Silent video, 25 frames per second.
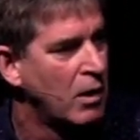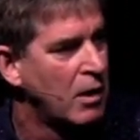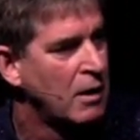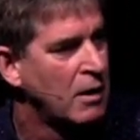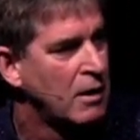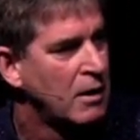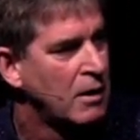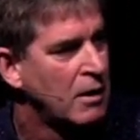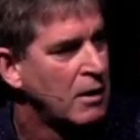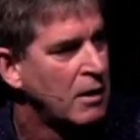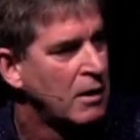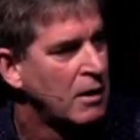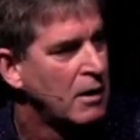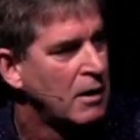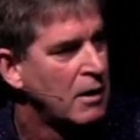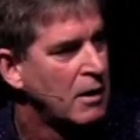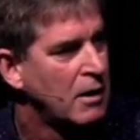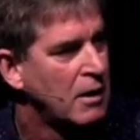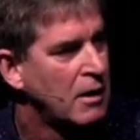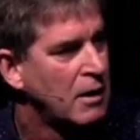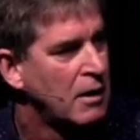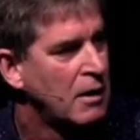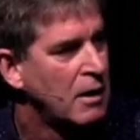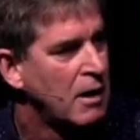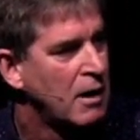I never
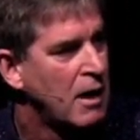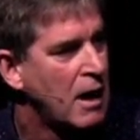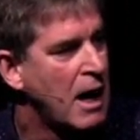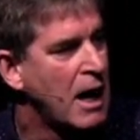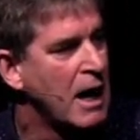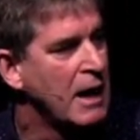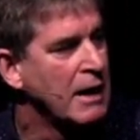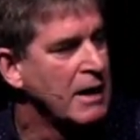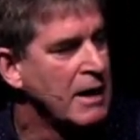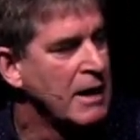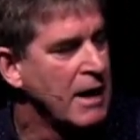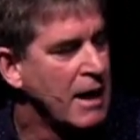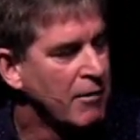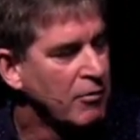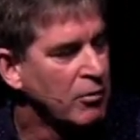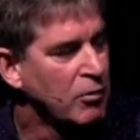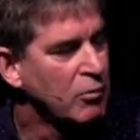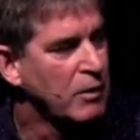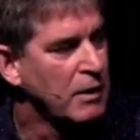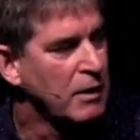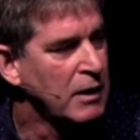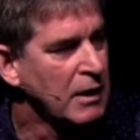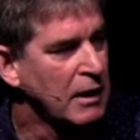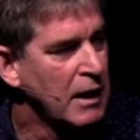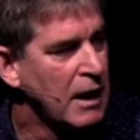realized that
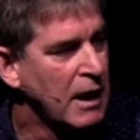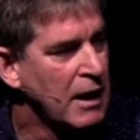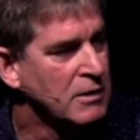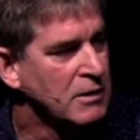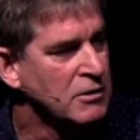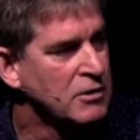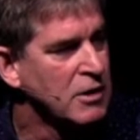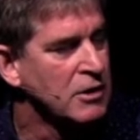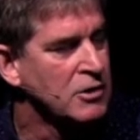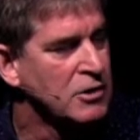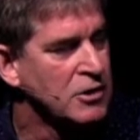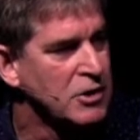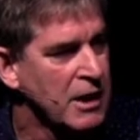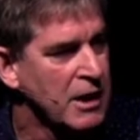generosity